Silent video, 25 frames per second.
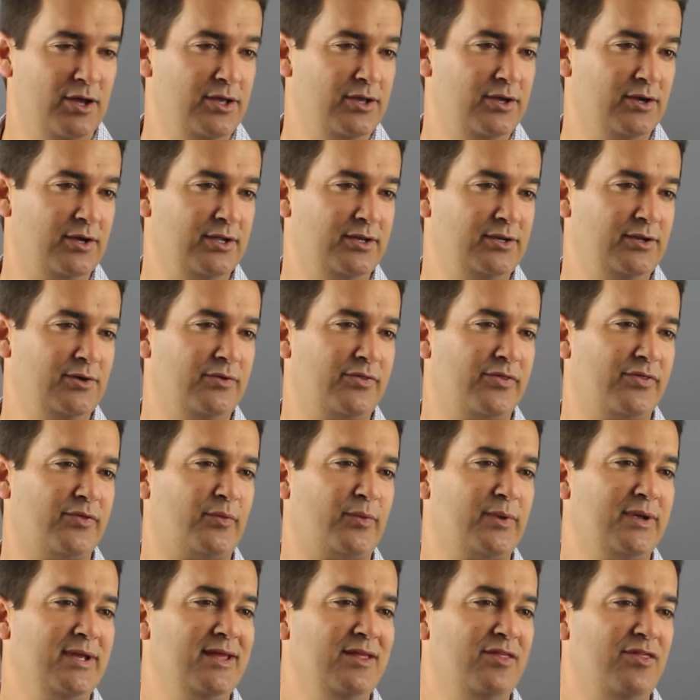You can do
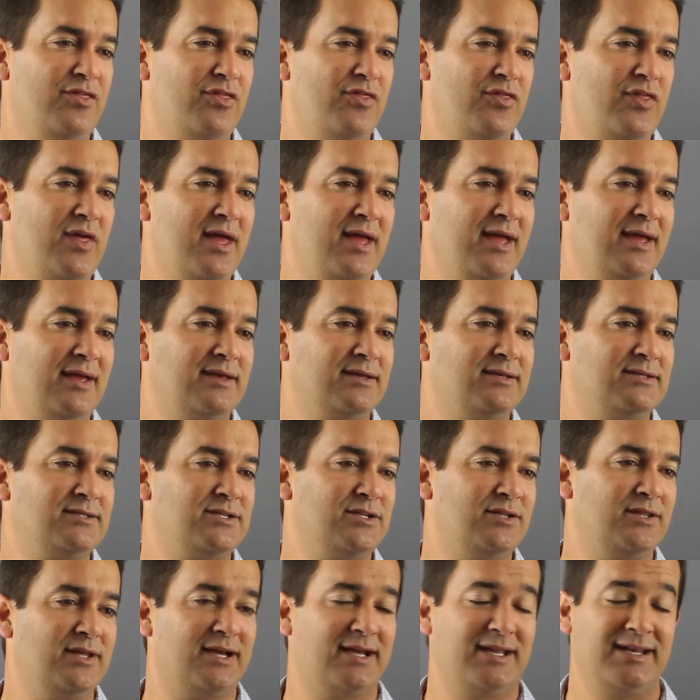three things
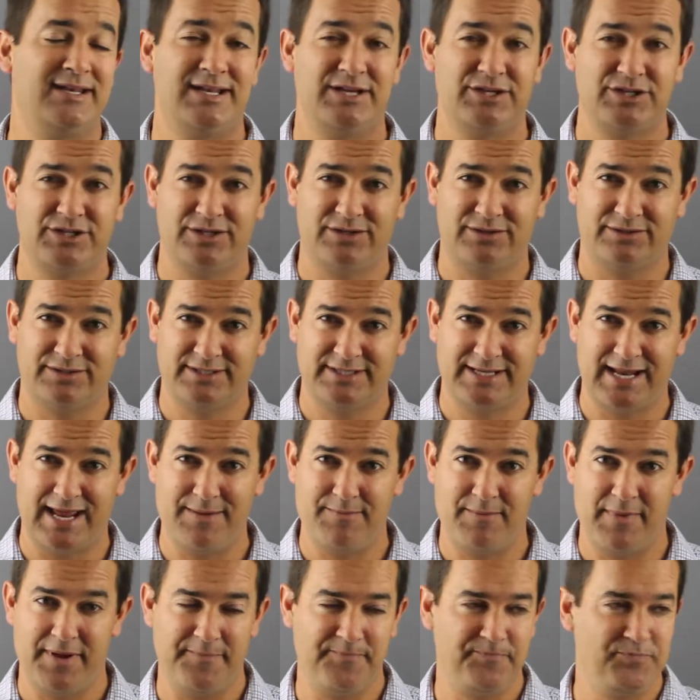to the conditional
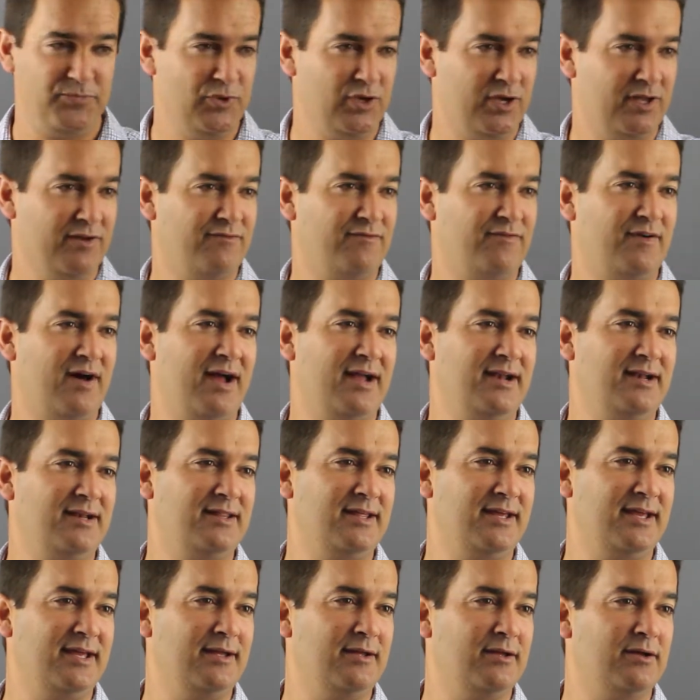statement. You can
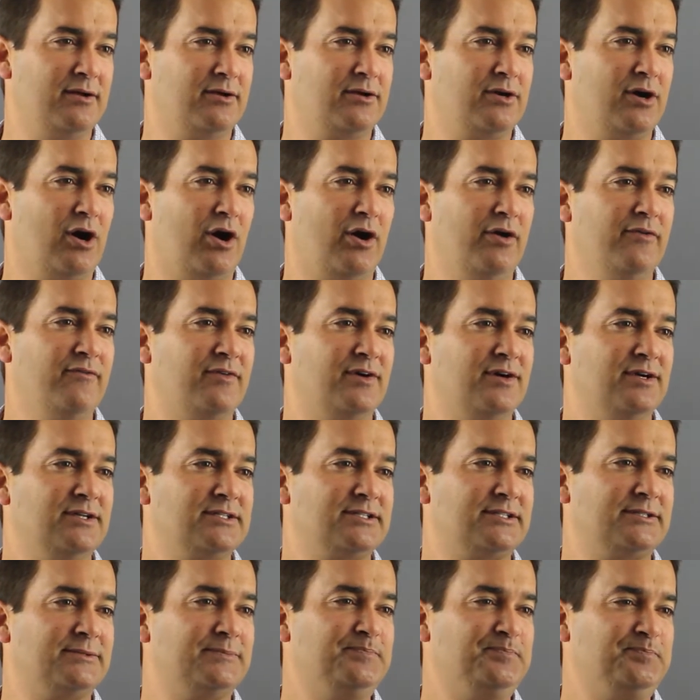find the
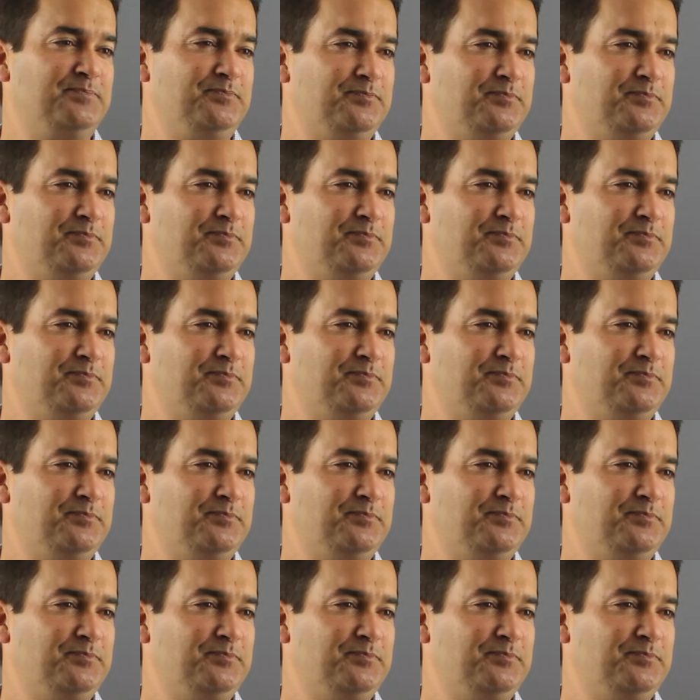converse,